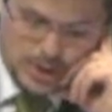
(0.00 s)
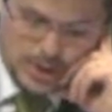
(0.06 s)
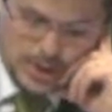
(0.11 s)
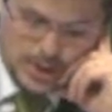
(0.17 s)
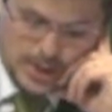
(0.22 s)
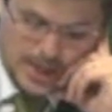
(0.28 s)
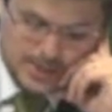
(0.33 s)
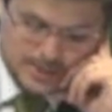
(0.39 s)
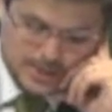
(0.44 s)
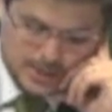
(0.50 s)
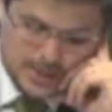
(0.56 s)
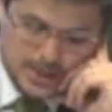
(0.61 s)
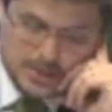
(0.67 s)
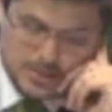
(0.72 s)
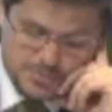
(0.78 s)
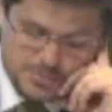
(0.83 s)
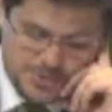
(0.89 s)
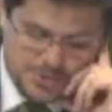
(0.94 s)
as a
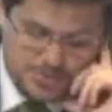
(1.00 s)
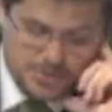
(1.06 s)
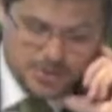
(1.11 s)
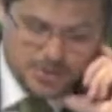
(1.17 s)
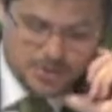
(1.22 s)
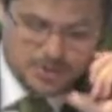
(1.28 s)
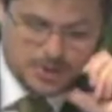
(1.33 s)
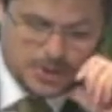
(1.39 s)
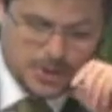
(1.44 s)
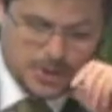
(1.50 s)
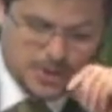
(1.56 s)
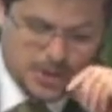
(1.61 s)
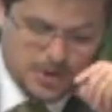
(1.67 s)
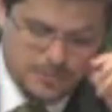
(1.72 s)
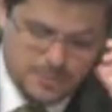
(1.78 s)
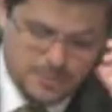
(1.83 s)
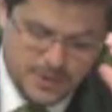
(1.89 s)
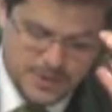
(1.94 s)
customs union.
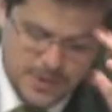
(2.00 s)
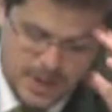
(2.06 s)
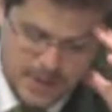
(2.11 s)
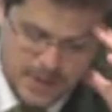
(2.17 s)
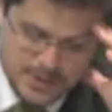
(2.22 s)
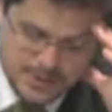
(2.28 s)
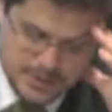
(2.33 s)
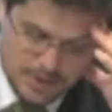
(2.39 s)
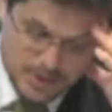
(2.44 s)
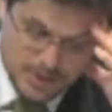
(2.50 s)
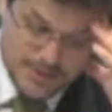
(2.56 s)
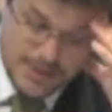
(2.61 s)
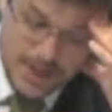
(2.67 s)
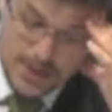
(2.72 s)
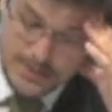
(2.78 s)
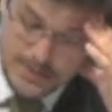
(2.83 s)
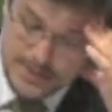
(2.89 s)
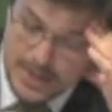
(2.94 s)
There have been talks on
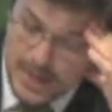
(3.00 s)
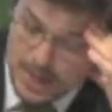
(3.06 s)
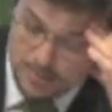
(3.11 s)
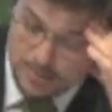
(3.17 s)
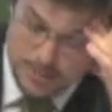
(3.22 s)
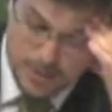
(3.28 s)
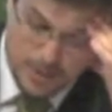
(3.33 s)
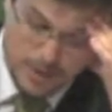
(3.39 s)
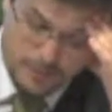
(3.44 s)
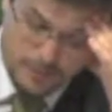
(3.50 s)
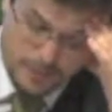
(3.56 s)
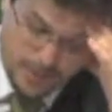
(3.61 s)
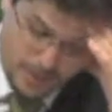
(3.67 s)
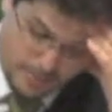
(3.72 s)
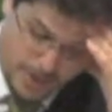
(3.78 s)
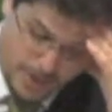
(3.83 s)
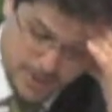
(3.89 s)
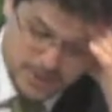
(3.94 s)
Serra's camp
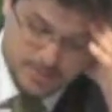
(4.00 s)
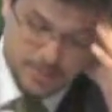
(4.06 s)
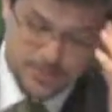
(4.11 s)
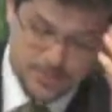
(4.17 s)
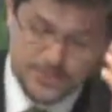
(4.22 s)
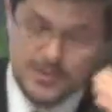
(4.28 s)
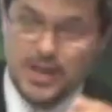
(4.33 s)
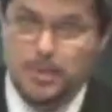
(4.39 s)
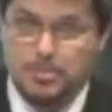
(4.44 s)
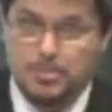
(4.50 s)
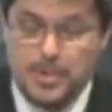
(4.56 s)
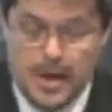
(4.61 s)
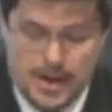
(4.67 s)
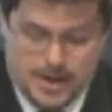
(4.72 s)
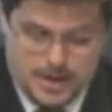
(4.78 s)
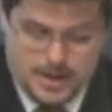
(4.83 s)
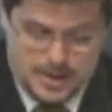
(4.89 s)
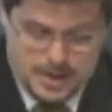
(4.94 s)
on a possible step
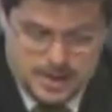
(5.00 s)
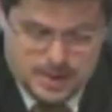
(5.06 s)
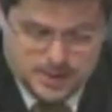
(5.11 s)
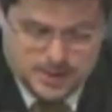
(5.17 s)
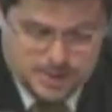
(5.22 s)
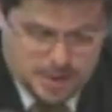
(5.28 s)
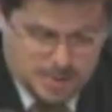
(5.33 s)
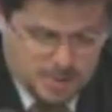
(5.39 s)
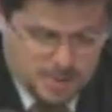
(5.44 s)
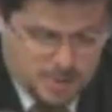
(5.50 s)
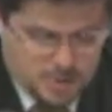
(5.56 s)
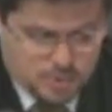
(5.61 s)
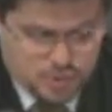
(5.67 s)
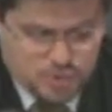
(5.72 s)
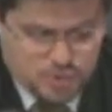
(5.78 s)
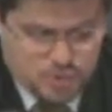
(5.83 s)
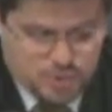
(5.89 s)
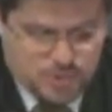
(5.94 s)
back, turning
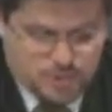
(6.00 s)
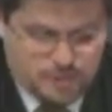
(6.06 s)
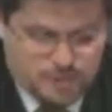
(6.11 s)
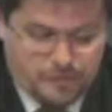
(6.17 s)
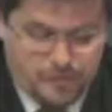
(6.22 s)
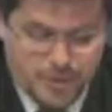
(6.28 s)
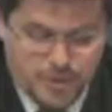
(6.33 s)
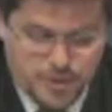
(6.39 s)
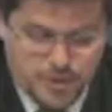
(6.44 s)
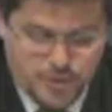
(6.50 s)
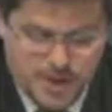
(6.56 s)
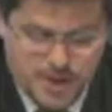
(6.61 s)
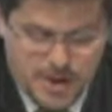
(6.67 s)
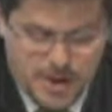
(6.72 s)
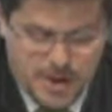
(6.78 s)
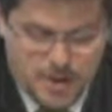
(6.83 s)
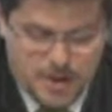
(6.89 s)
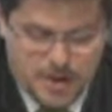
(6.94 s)
Mercosur into a free
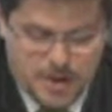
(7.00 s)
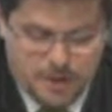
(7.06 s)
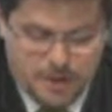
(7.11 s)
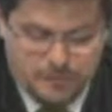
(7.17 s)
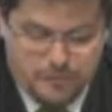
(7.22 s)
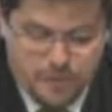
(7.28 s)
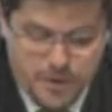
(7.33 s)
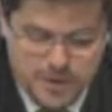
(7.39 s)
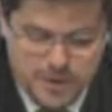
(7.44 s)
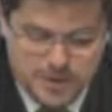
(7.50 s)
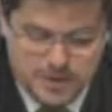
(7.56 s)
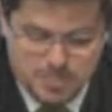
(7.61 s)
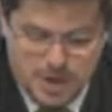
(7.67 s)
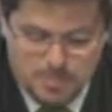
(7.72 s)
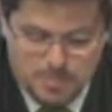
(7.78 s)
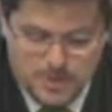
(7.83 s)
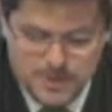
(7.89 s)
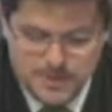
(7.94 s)
trade area and freeing its
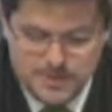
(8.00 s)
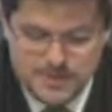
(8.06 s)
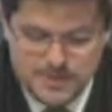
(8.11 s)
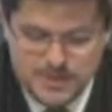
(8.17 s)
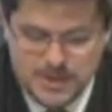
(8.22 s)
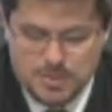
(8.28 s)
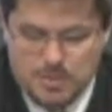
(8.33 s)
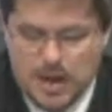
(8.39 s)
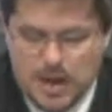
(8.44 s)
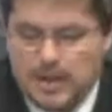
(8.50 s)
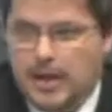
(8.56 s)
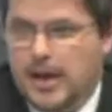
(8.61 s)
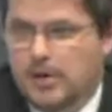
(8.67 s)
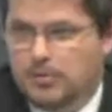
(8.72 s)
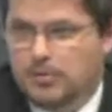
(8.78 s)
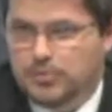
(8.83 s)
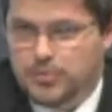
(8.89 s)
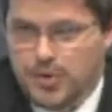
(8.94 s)
members to seek
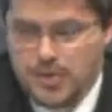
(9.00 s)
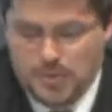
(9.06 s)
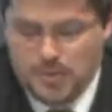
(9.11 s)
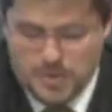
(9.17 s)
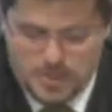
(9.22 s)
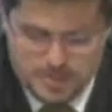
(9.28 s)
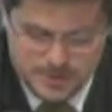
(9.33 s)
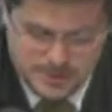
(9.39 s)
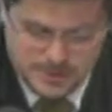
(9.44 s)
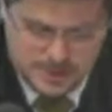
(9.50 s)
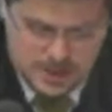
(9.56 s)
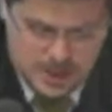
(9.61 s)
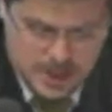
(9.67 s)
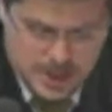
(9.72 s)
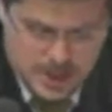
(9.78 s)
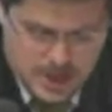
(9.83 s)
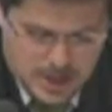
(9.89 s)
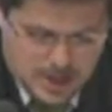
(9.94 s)
bilateral trade agreements
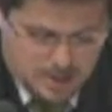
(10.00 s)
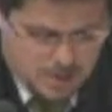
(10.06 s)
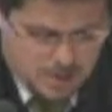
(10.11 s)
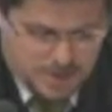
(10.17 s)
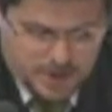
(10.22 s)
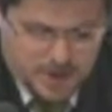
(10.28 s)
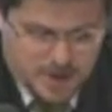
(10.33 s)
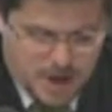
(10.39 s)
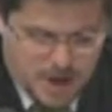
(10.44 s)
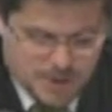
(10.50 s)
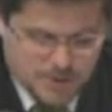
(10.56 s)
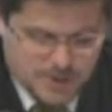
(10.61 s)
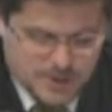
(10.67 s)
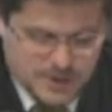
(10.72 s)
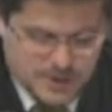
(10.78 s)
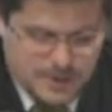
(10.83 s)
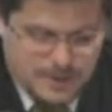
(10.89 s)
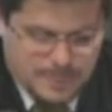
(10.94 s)
with other
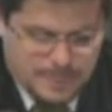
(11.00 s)
countries.